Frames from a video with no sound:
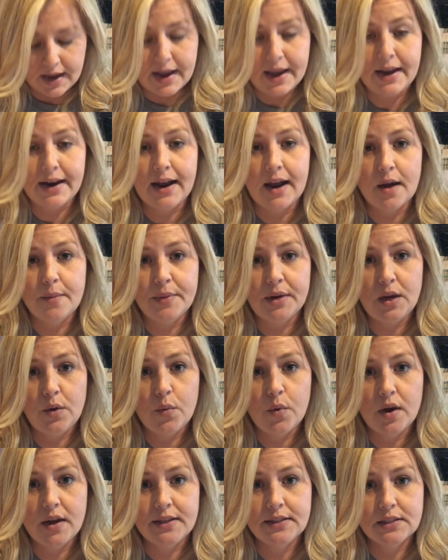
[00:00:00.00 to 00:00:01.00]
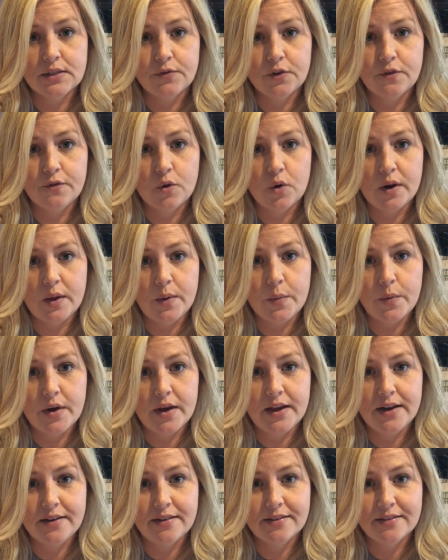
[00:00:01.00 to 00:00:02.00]
And how many 1s for
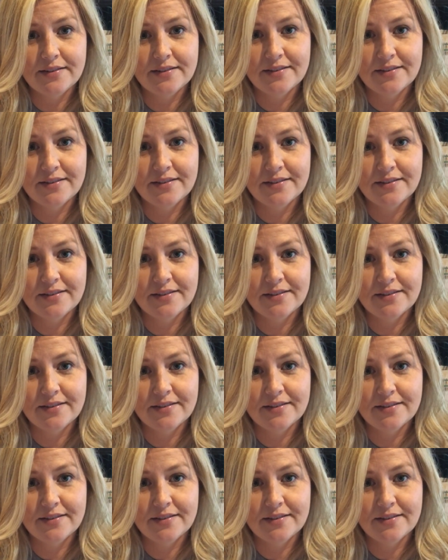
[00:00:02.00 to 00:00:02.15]
41?